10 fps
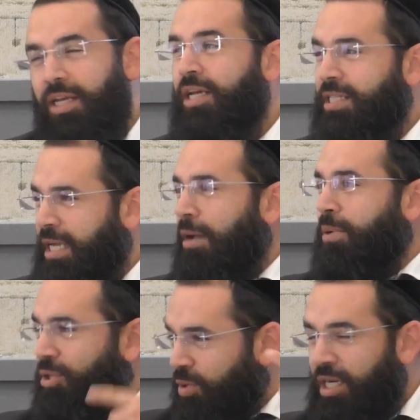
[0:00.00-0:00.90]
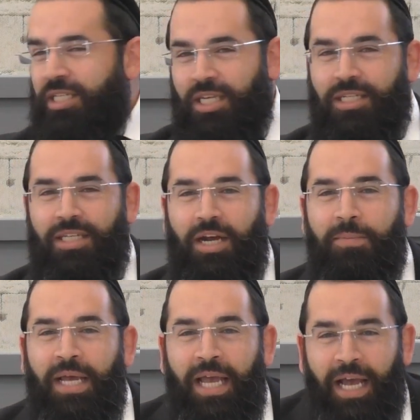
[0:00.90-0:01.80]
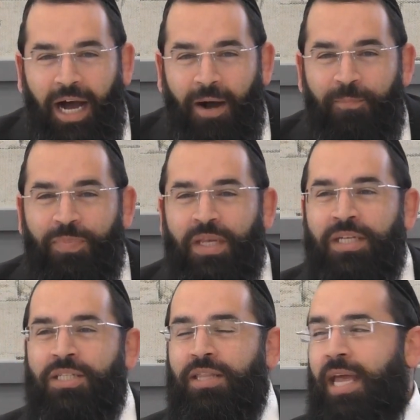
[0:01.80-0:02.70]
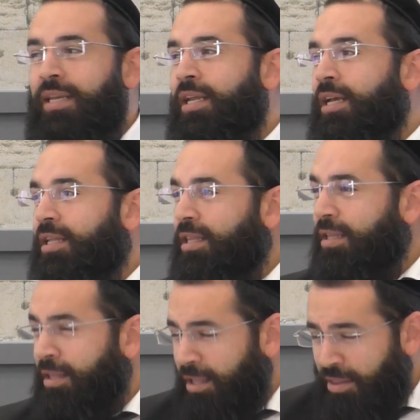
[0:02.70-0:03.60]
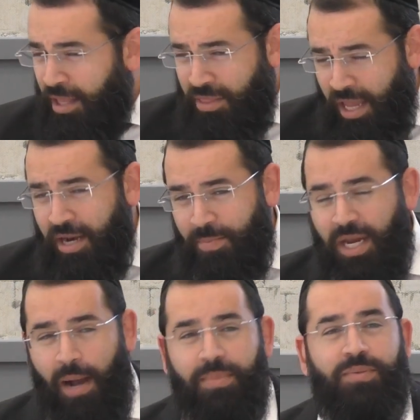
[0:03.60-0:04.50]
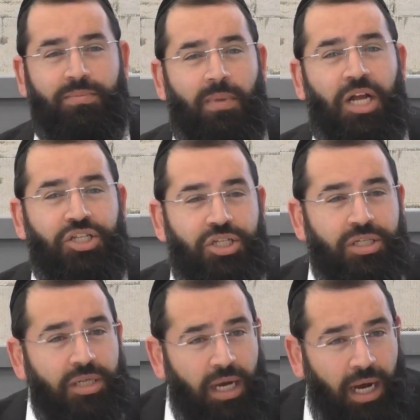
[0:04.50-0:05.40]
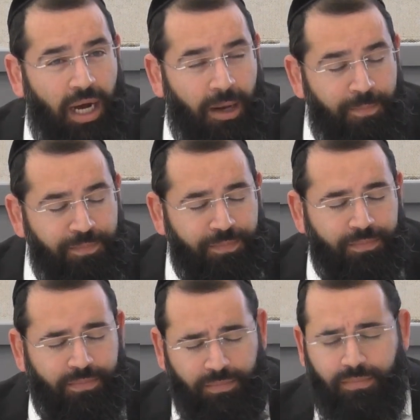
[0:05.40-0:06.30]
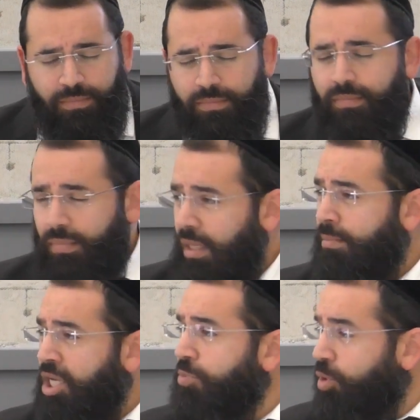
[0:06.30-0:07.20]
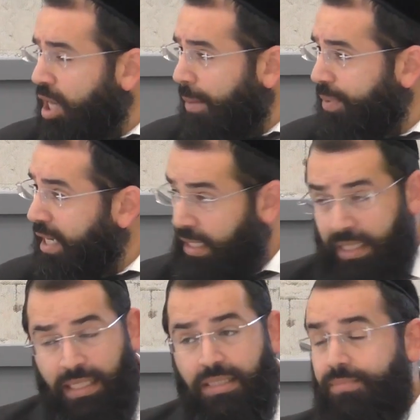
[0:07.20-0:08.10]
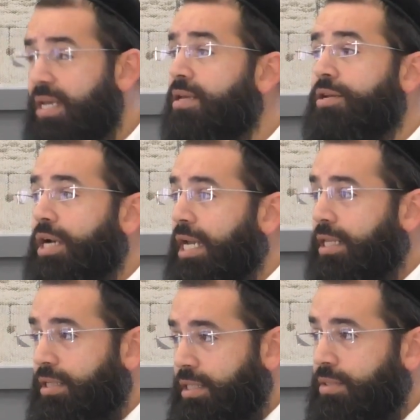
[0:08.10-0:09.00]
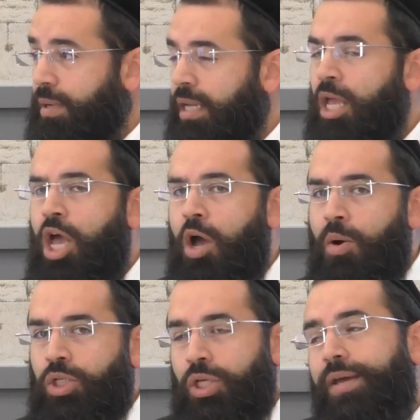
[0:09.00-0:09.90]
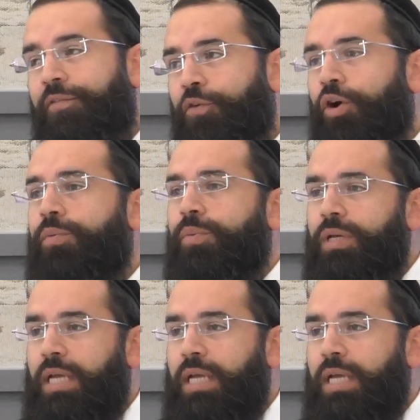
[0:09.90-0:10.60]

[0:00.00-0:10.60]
second I mean 26 and up. So then it becomes much more complicated, and that's the Meiri writing this, right? So therefore,